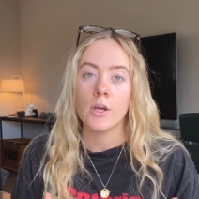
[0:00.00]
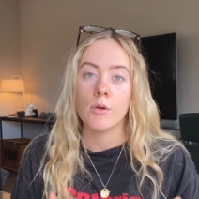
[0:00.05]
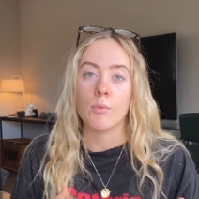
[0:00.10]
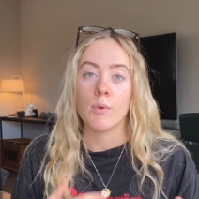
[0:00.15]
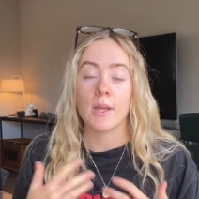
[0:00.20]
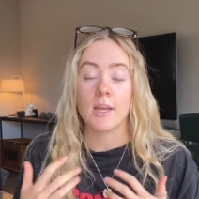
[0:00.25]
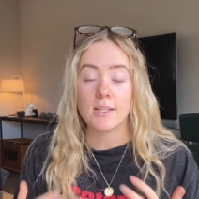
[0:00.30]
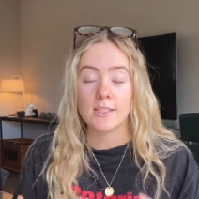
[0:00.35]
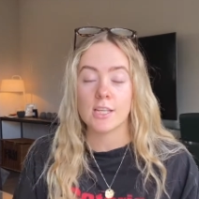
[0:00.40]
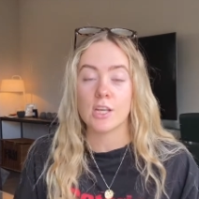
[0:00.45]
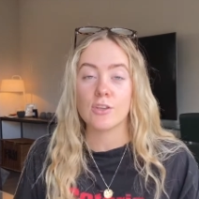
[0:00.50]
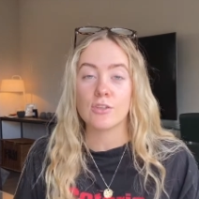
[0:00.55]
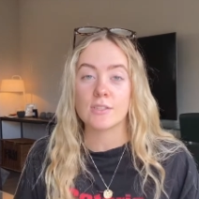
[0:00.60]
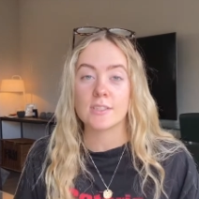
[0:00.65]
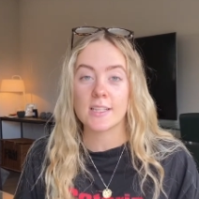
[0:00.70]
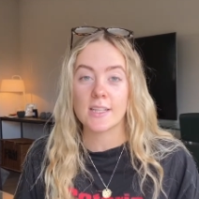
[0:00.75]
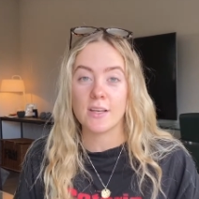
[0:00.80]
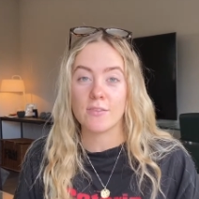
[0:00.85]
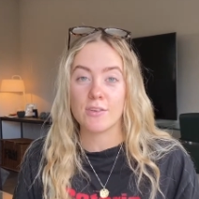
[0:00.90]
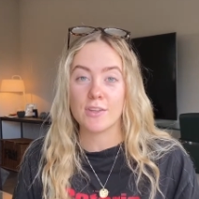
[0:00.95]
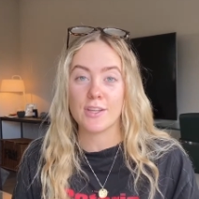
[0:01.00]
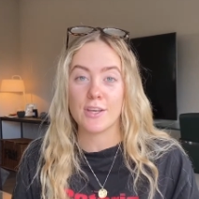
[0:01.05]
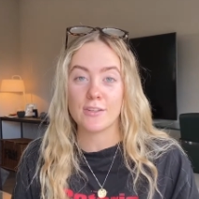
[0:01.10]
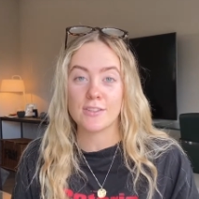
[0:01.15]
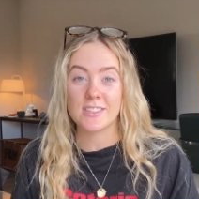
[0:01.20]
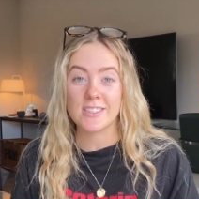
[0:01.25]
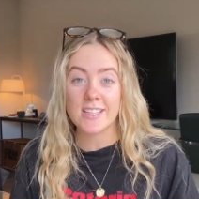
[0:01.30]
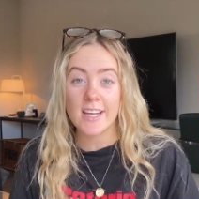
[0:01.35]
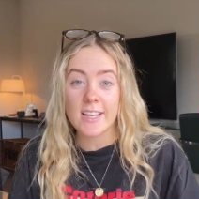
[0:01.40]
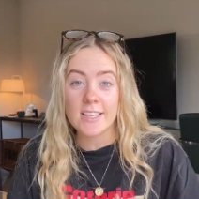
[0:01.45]
We continue to live in
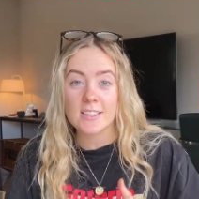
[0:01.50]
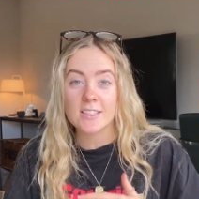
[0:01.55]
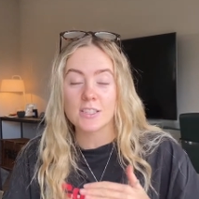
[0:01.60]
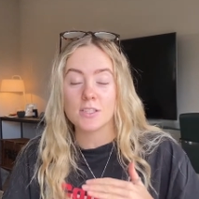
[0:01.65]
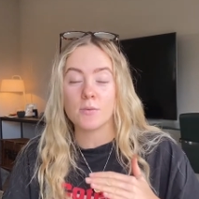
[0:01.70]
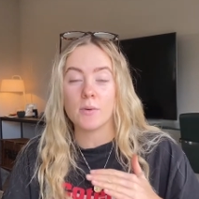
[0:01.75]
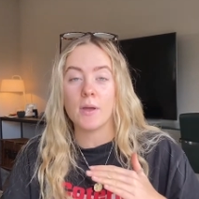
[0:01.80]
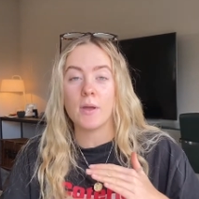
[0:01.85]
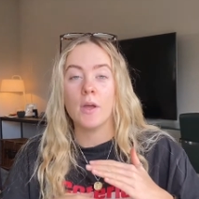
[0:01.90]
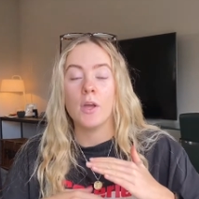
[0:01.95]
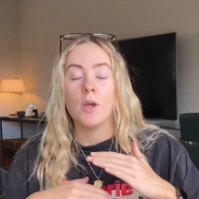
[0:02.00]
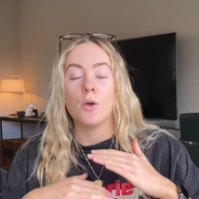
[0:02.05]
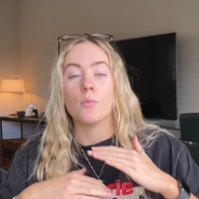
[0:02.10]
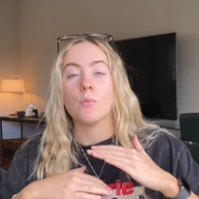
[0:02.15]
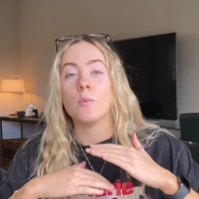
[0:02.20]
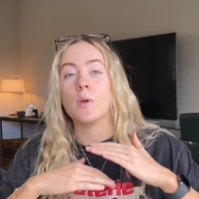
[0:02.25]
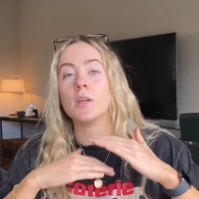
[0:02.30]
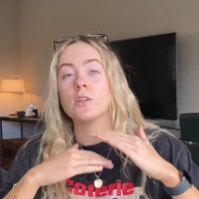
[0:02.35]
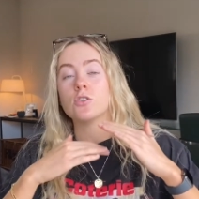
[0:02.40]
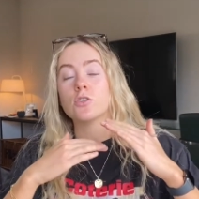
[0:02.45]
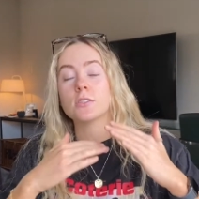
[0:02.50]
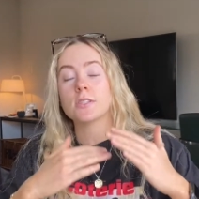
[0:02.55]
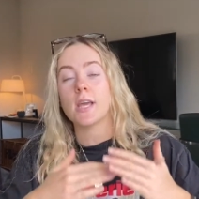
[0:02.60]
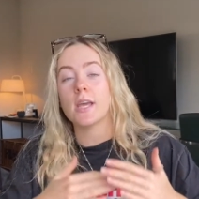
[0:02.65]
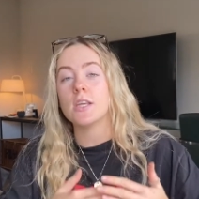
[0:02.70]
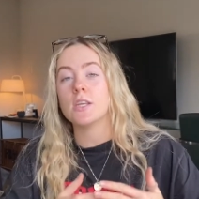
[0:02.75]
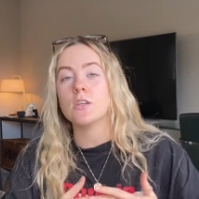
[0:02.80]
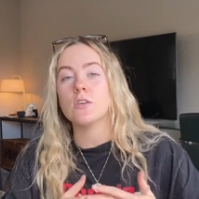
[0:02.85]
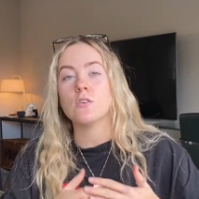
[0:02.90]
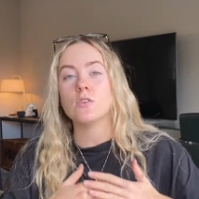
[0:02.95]
those states, so we just
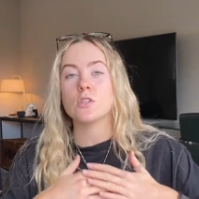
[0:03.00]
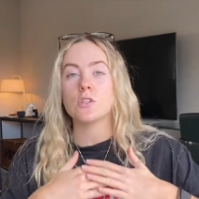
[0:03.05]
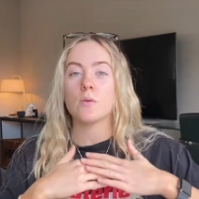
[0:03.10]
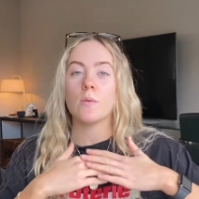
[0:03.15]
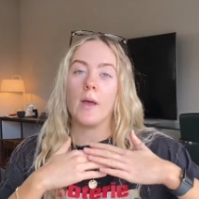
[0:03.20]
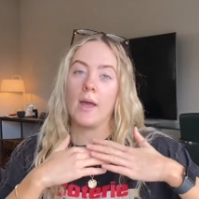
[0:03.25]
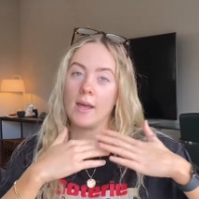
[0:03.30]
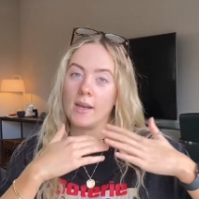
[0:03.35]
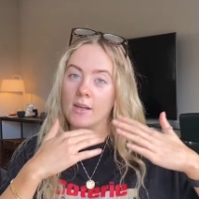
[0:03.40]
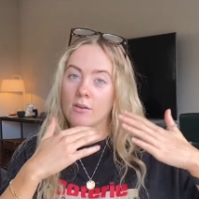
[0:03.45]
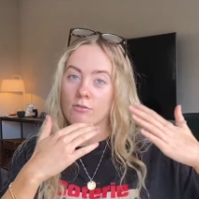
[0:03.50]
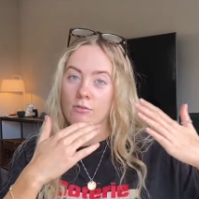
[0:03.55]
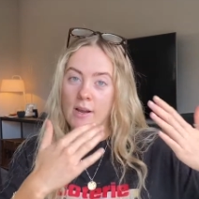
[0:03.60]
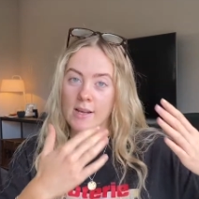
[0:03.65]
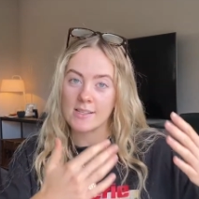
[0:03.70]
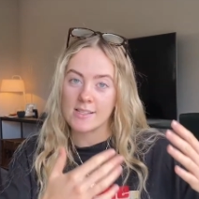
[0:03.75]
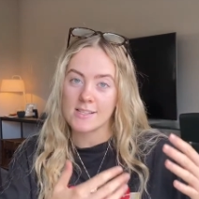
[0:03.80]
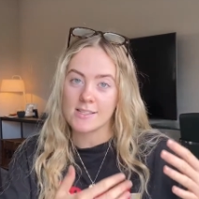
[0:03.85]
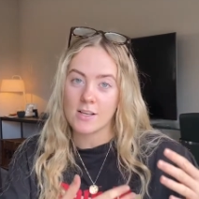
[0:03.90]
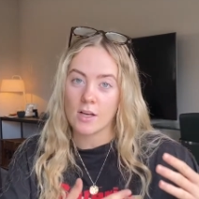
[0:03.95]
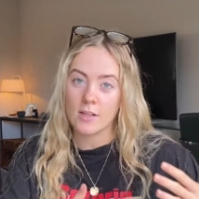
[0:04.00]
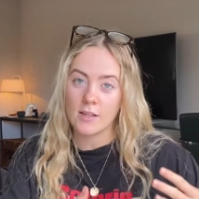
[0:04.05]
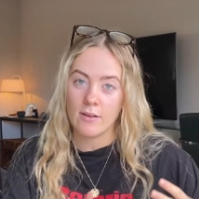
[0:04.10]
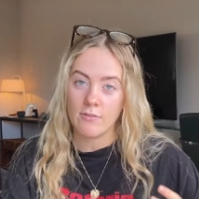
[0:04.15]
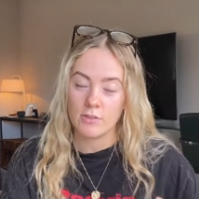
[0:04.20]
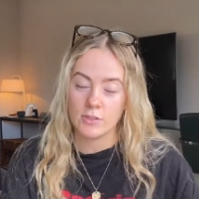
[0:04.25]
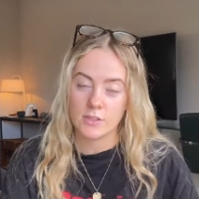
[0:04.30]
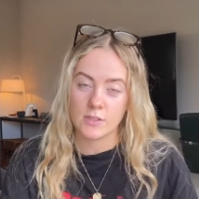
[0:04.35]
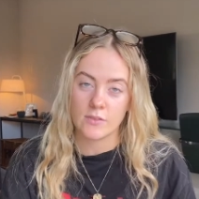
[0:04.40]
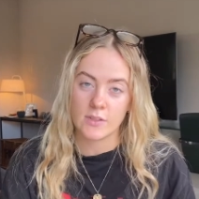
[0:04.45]
get used to it, and it raises our
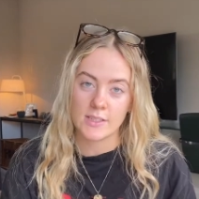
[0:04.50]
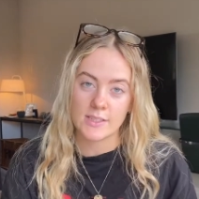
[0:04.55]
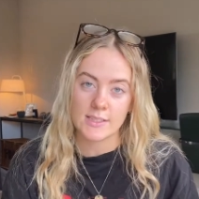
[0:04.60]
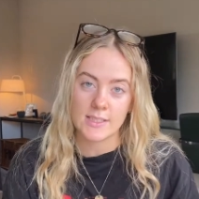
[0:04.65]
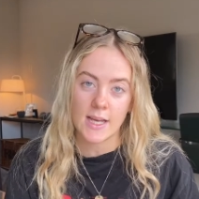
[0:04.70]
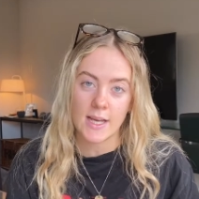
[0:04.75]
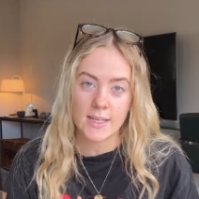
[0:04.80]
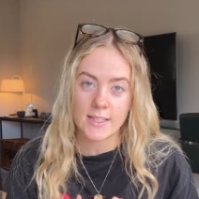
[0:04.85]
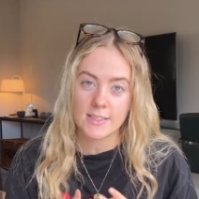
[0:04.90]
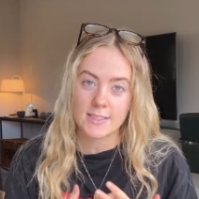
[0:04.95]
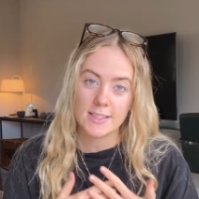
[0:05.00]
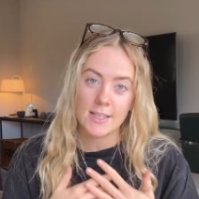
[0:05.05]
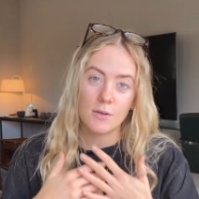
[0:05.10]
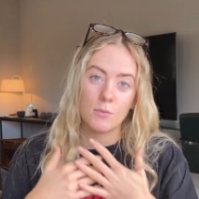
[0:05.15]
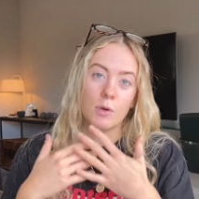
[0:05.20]
levels of anxiety.